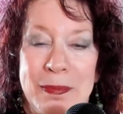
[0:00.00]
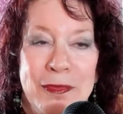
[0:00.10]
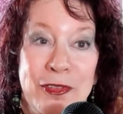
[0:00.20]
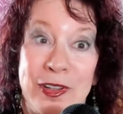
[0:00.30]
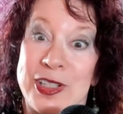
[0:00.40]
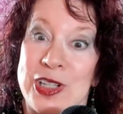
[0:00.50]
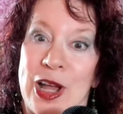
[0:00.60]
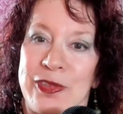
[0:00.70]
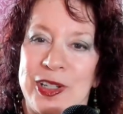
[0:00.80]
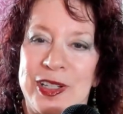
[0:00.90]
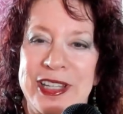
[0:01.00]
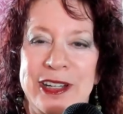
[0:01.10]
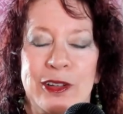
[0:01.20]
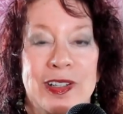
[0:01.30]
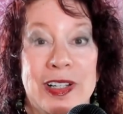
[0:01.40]
philosophical
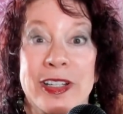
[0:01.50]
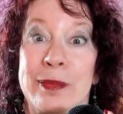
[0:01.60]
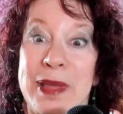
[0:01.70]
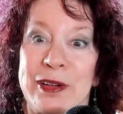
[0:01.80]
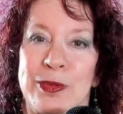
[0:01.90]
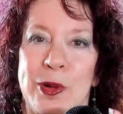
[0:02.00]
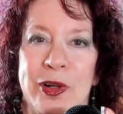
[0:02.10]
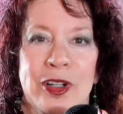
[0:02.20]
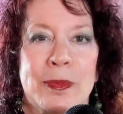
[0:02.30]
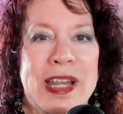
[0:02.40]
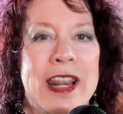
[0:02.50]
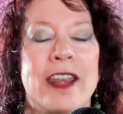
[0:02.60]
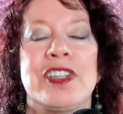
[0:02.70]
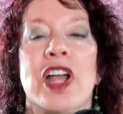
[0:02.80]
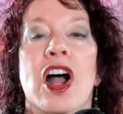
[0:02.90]
here, a little metaphorical, but it
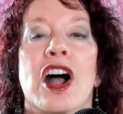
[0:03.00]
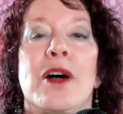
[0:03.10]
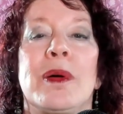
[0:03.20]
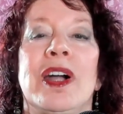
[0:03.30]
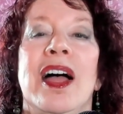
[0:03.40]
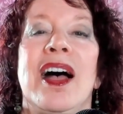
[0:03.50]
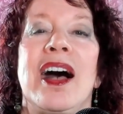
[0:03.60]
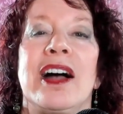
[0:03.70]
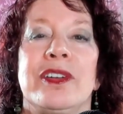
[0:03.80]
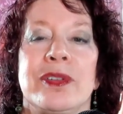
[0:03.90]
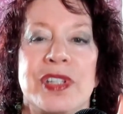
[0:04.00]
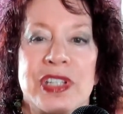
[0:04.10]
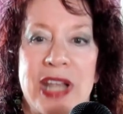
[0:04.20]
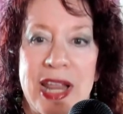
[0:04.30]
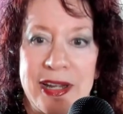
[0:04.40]
is our
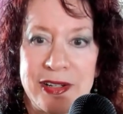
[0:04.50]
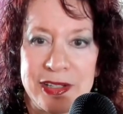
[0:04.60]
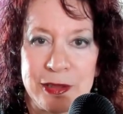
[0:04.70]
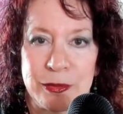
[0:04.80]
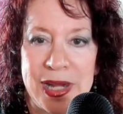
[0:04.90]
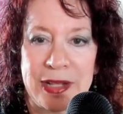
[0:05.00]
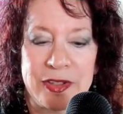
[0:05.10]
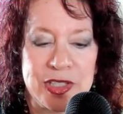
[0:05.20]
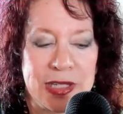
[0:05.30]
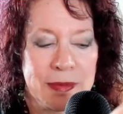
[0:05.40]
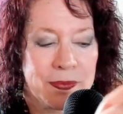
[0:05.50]
understanding of reality.